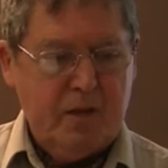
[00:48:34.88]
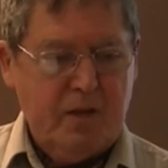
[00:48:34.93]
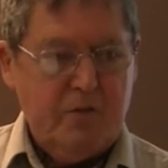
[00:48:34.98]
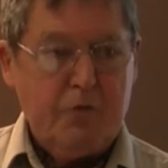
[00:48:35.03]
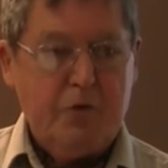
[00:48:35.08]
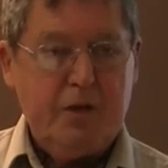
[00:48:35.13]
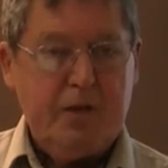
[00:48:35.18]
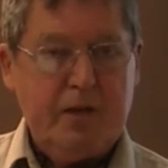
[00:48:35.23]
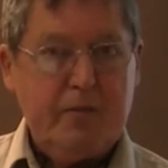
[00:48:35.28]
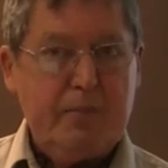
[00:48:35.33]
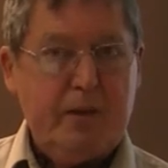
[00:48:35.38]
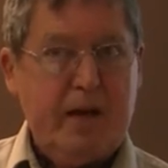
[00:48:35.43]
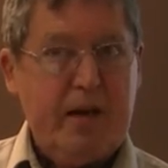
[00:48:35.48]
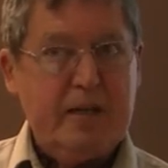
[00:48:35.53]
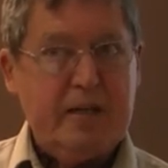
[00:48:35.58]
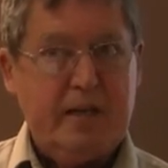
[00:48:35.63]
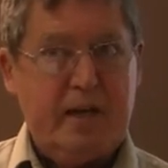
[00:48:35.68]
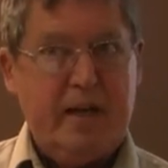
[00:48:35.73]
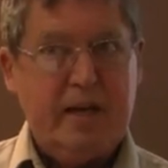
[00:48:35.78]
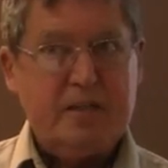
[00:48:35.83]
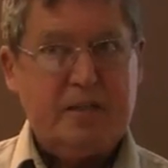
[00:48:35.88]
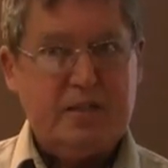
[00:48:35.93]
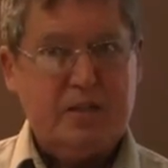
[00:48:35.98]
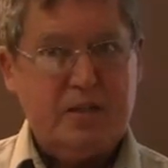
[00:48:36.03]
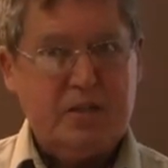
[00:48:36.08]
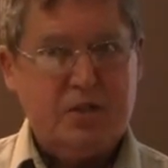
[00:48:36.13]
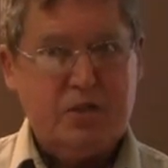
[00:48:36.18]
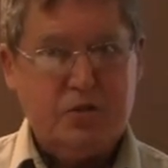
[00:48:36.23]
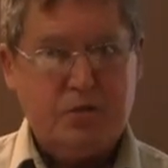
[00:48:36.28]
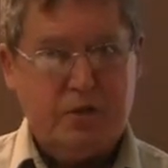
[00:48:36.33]
If we think back to
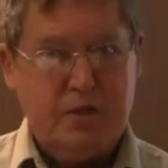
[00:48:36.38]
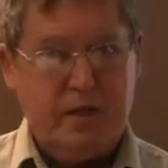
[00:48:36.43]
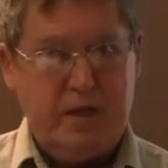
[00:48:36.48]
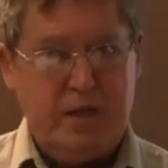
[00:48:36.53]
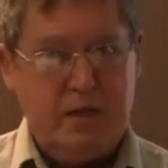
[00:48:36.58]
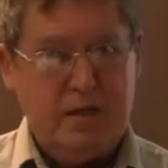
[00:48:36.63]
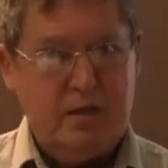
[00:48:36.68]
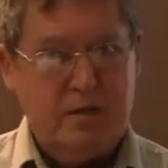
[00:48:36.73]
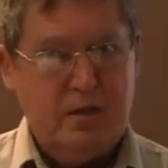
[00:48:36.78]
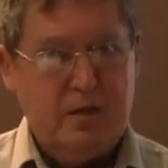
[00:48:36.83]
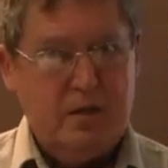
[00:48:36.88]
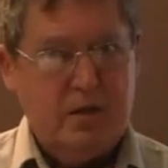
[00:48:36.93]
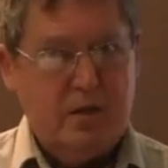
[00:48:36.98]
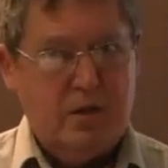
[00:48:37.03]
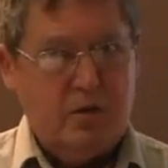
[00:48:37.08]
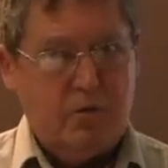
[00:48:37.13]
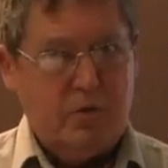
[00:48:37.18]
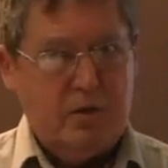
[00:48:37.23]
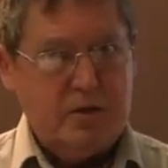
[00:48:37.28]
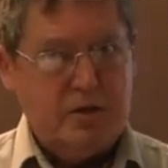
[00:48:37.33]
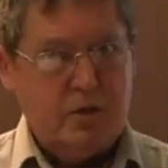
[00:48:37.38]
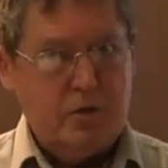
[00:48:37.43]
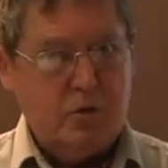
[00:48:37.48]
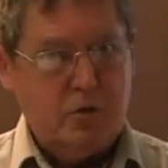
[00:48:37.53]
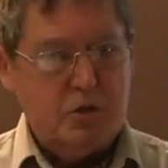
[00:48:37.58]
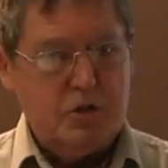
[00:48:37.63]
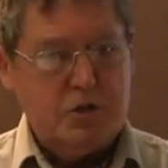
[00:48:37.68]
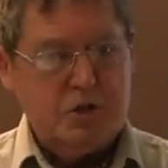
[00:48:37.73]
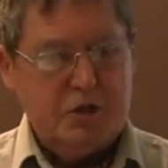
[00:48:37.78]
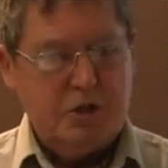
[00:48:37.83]
Exodus 3, when the
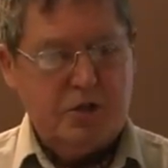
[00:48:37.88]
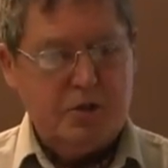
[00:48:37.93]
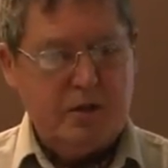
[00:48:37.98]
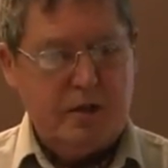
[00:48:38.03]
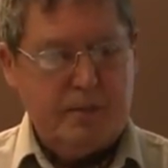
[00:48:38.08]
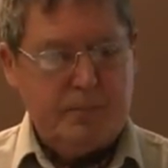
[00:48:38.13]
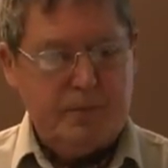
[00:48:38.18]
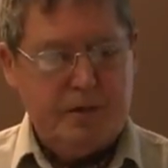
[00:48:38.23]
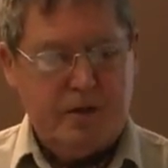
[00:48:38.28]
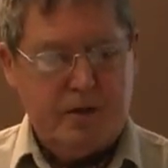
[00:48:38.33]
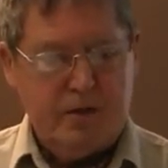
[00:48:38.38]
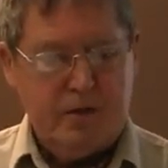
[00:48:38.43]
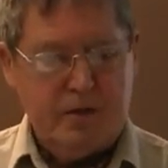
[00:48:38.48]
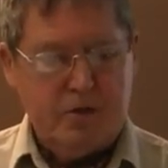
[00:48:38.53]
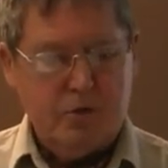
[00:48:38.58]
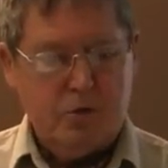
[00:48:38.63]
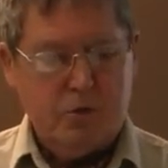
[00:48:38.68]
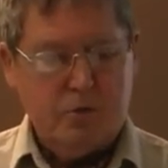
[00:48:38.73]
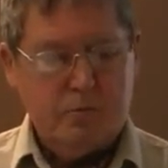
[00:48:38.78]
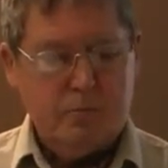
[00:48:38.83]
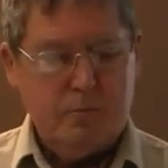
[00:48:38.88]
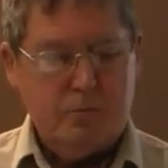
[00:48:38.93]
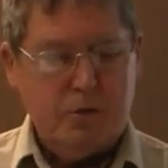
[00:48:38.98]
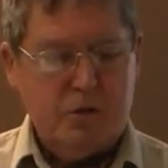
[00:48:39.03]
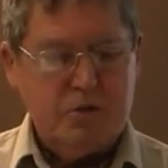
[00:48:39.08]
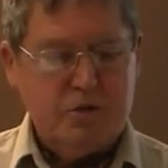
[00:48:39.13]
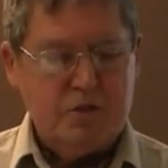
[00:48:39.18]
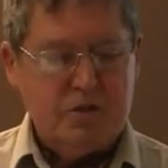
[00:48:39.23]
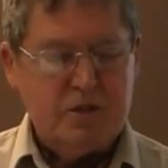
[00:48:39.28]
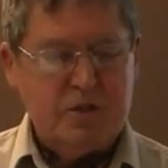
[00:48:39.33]
Lord showed up there and he told
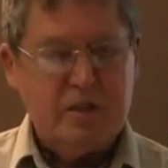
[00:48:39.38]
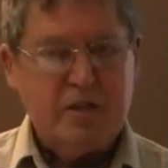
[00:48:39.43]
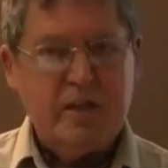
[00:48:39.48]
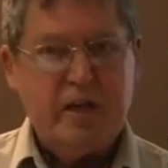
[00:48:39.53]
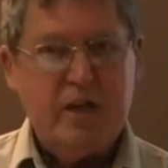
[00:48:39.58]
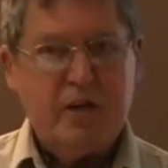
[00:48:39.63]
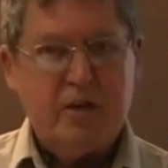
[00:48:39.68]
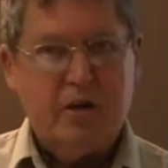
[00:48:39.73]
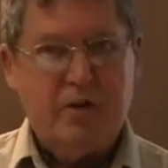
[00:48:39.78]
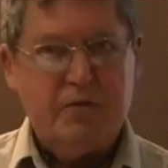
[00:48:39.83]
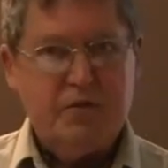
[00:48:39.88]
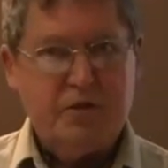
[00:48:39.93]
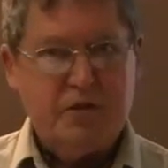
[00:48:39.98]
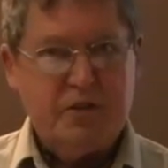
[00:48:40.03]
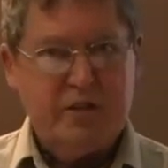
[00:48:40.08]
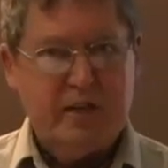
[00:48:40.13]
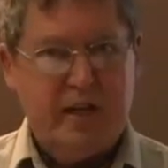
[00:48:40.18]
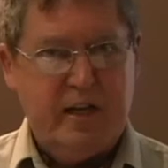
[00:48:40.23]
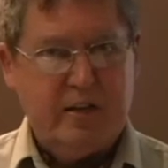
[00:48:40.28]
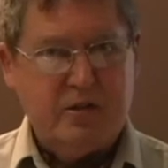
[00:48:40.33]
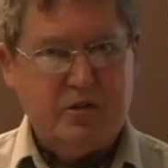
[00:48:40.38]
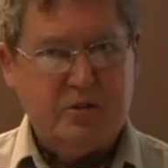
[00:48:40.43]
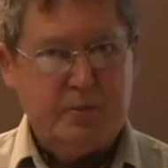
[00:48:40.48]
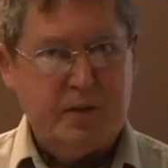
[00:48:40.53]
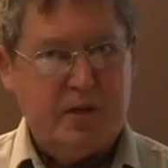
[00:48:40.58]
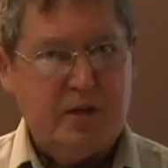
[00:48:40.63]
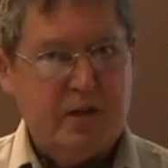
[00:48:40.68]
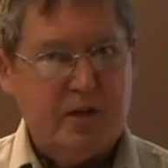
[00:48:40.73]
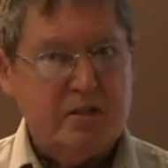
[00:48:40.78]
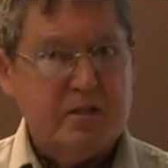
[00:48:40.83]
Moses to take off your sandals
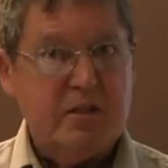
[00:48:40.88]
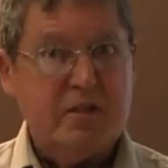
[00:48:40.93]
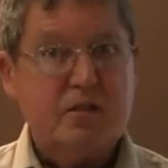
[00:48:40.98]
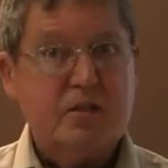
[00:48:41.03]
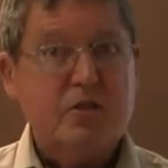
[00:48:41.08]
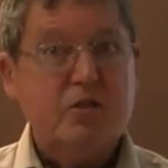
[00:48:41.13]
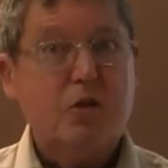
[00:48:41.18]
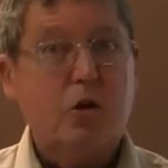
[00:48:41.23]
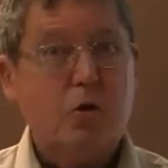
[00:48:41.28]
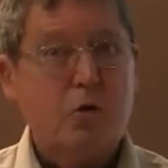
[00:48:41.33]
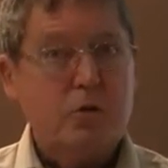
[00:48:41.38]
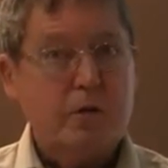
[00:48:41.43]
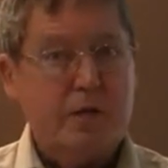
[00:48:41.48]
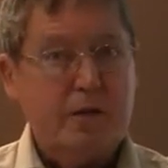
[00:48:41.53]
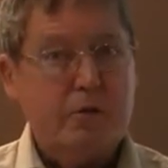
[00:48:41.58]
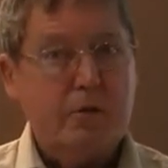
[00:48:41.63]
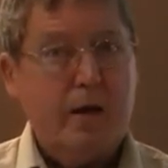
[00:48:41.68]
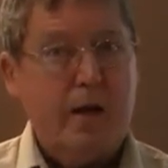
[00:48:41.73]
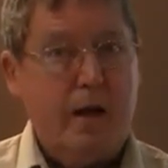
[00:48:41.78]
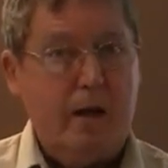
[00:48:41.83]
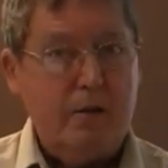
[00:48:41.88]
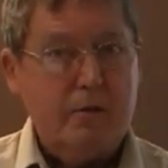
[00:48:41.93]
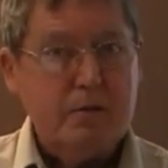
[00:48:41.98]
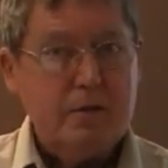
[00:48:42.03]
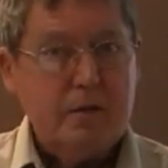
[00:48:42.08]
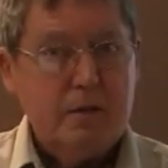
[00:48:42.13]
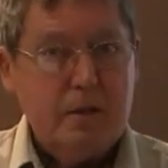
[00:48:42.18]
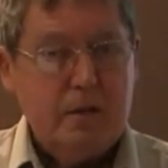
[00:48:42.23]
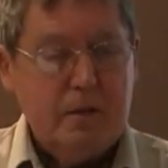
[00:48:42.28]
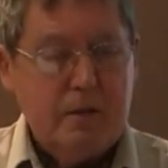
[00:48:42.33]
because this is holy ground,